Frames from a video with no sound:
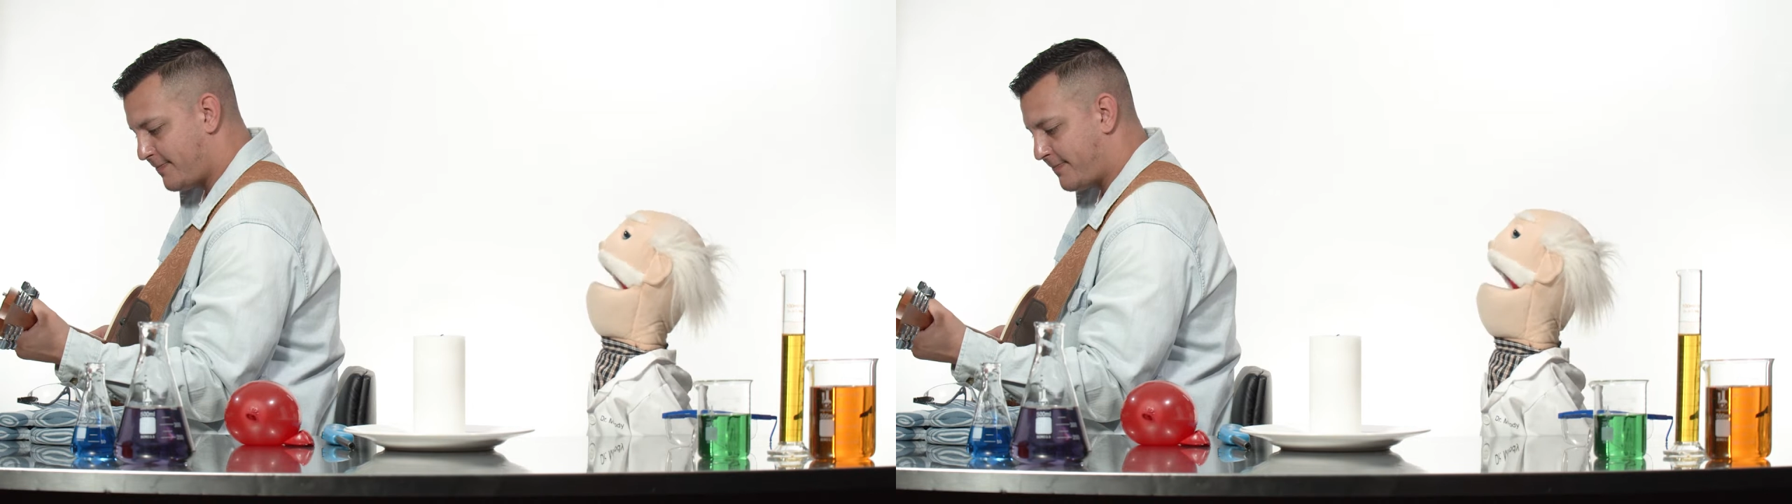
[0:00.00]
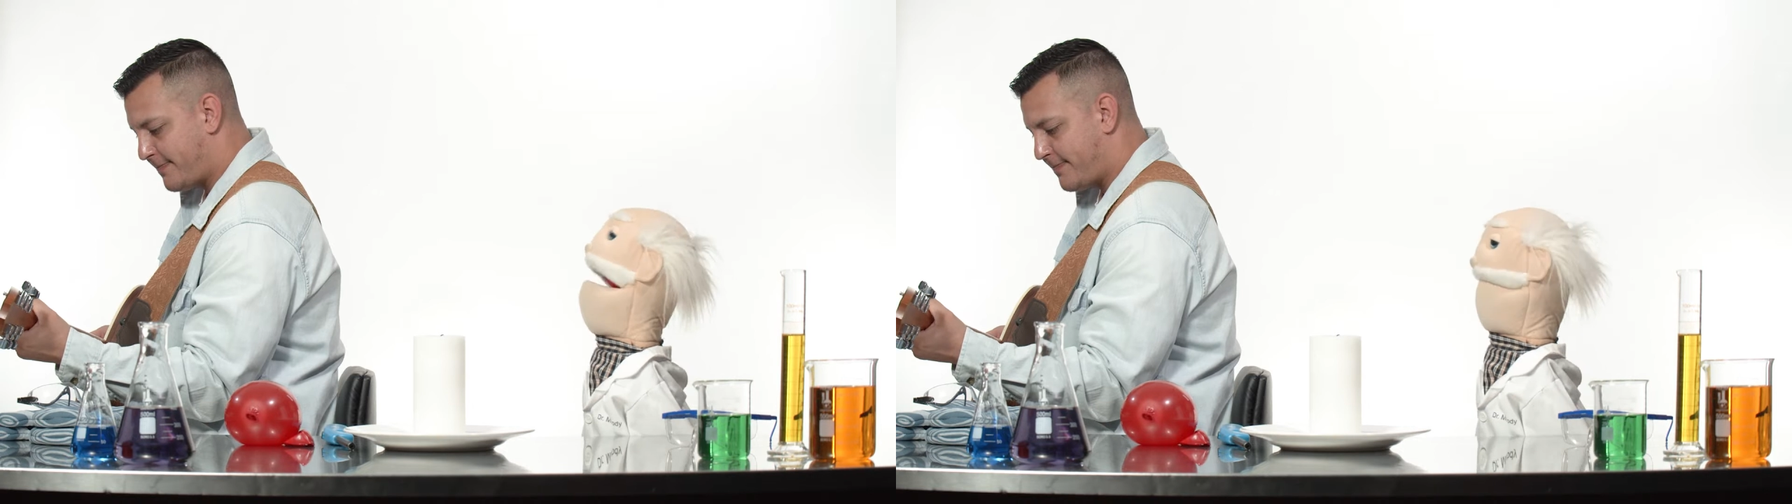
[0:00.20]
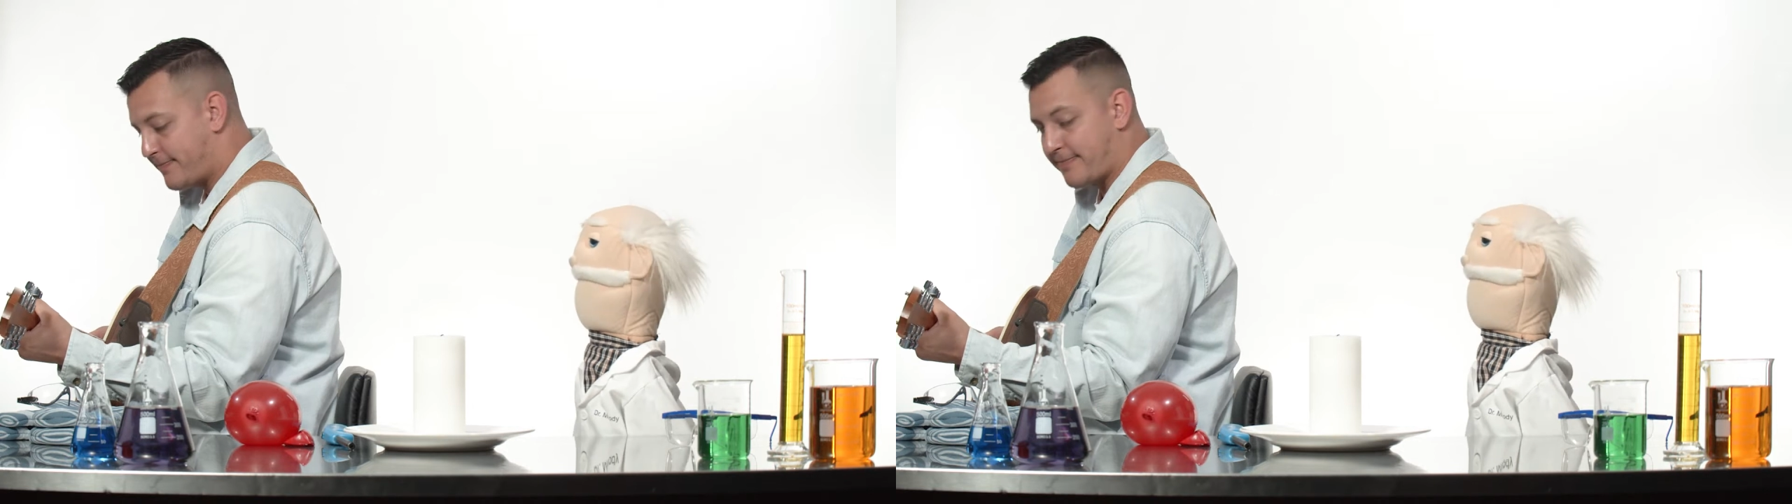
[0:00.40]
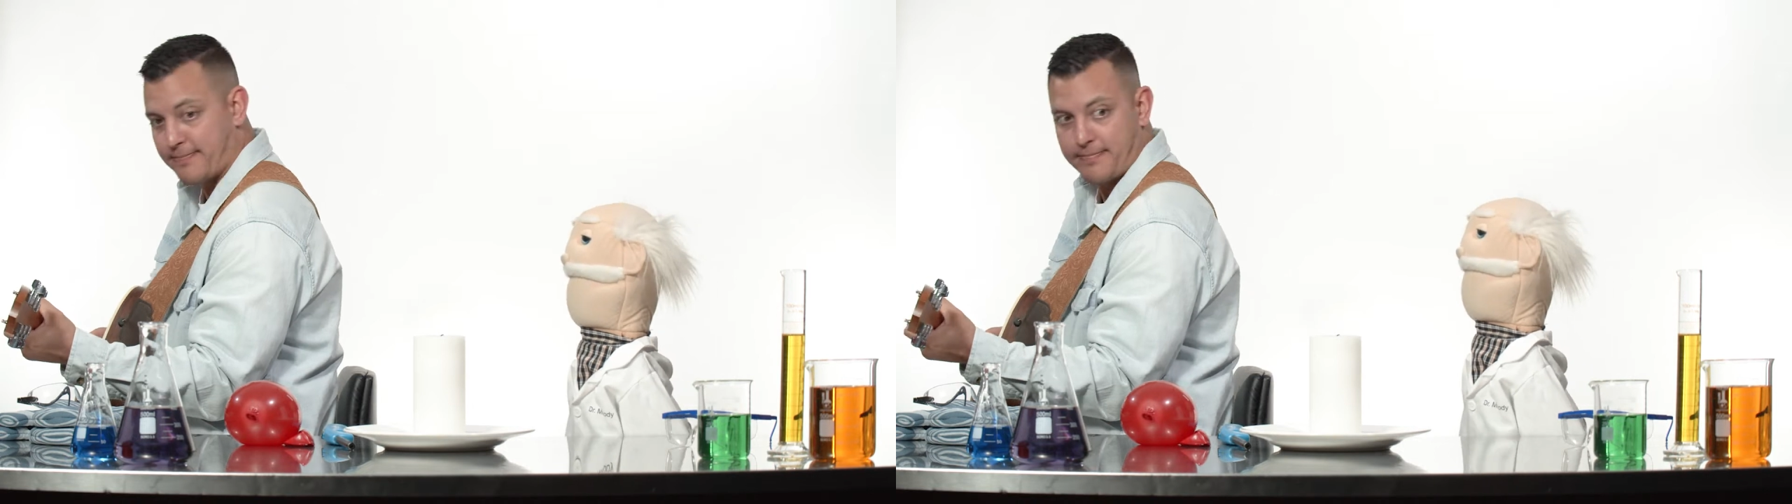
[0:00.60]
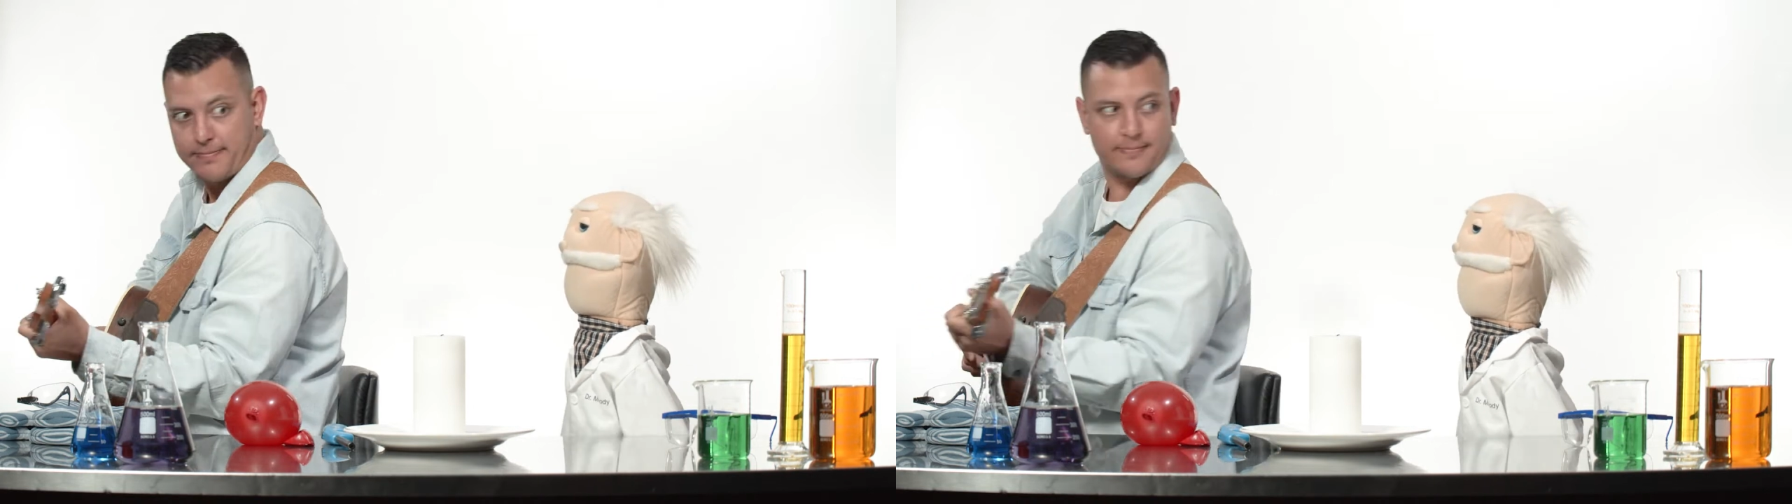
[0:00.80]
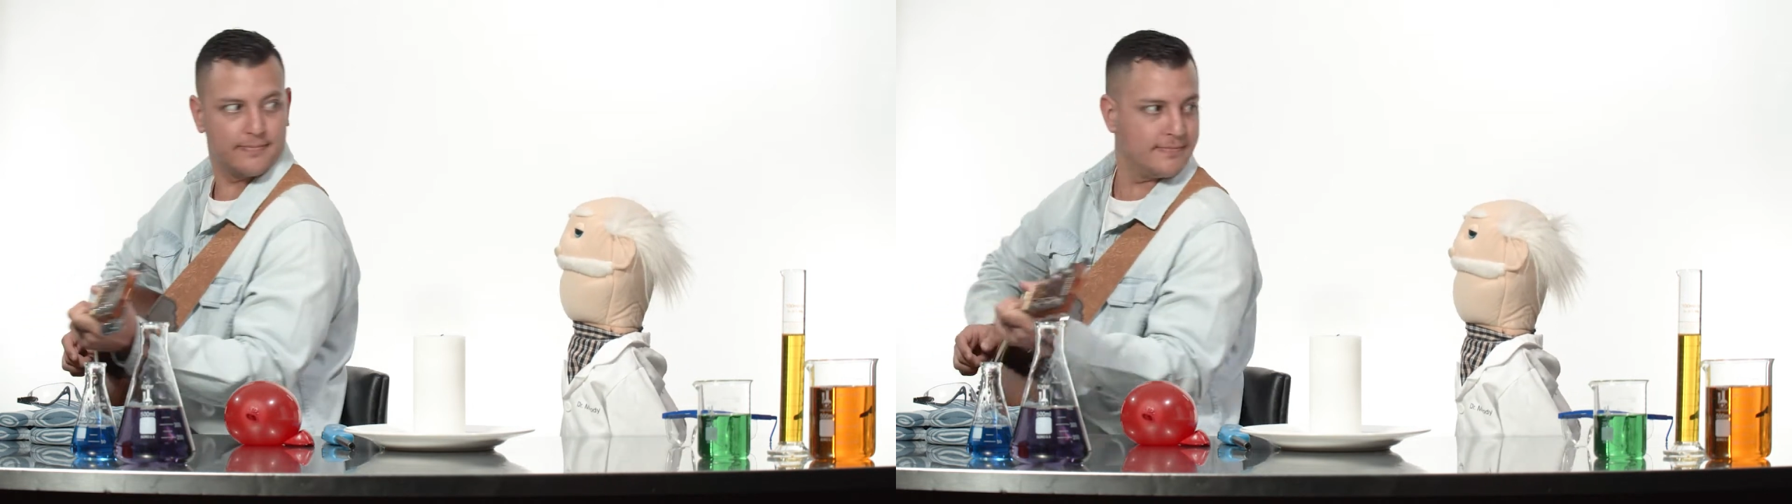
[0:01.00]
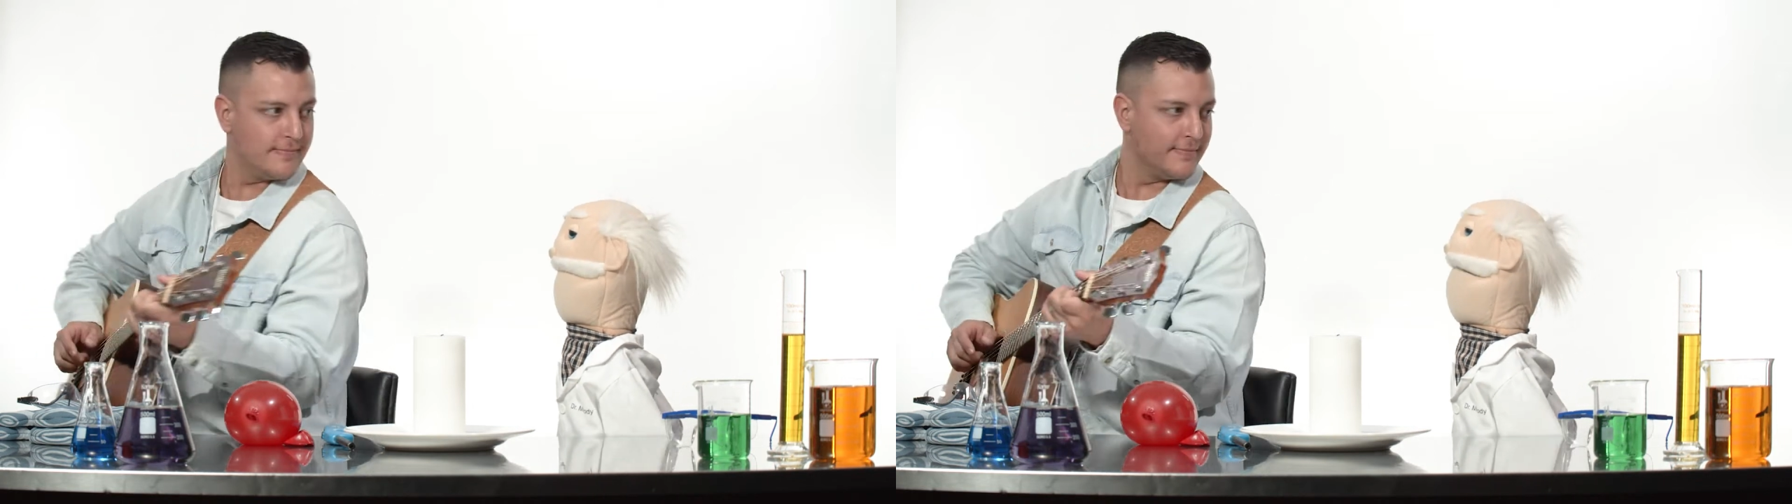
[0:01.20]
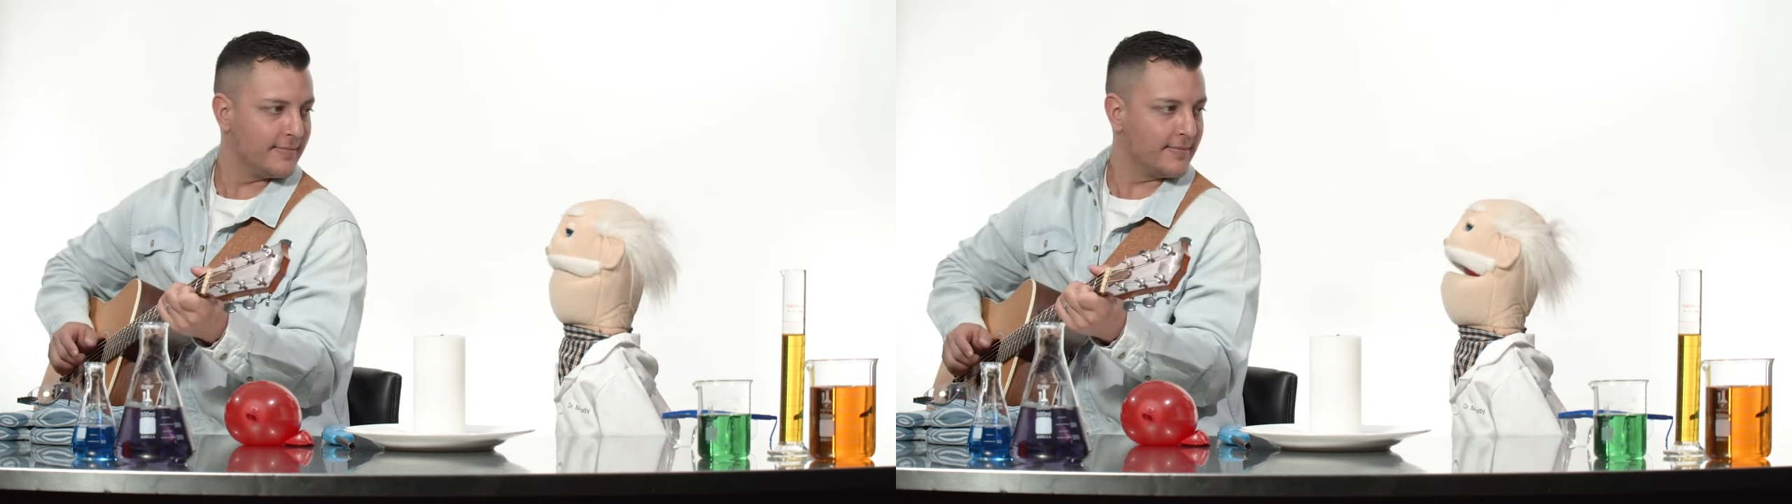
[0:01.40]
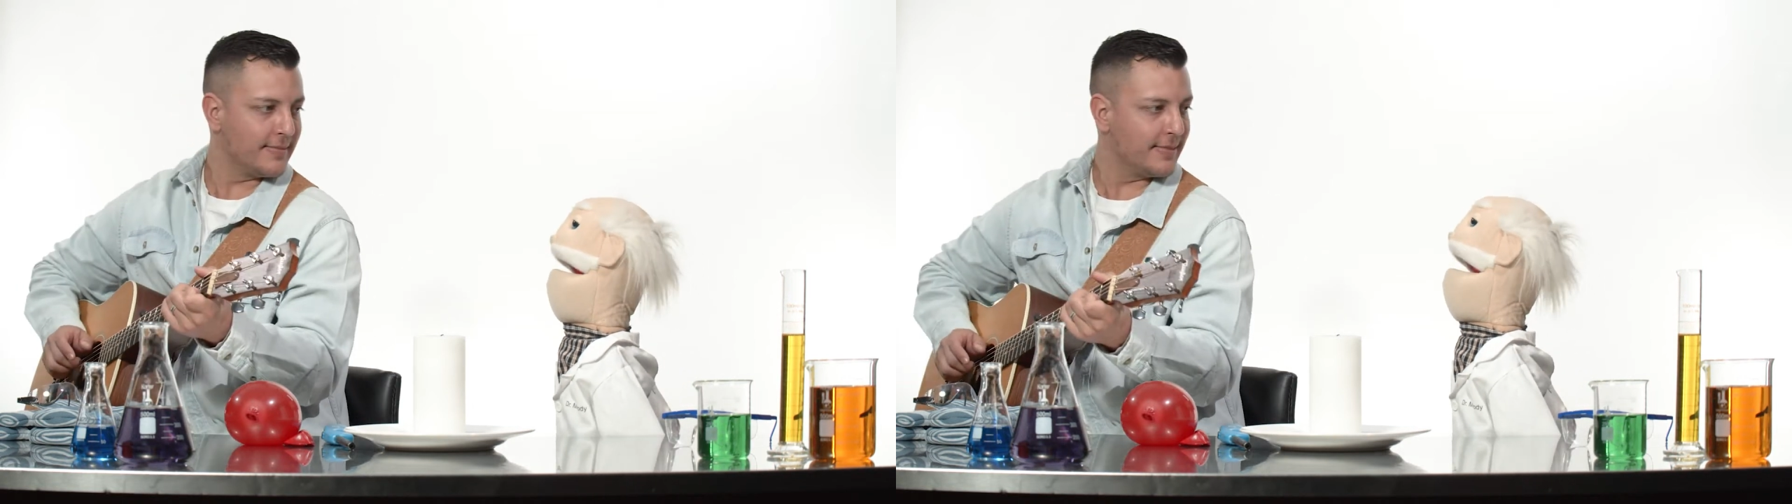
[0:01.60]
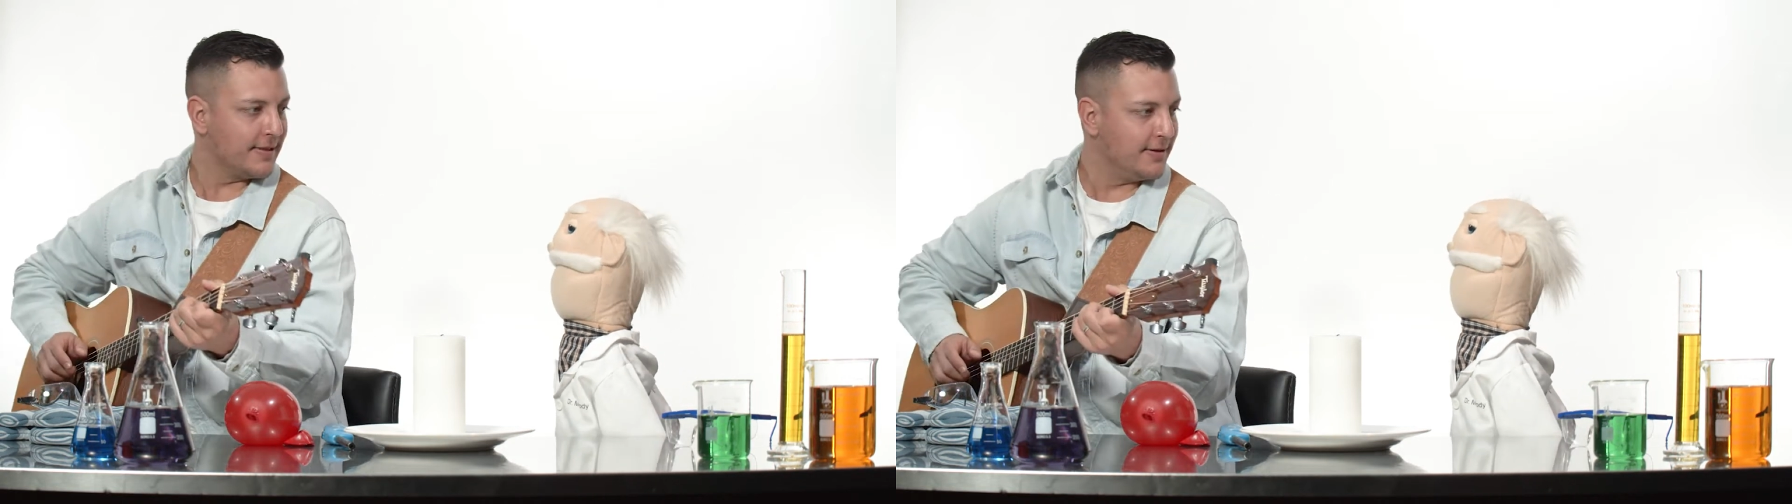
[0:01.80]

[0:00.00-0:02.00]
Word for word: What? Who are you?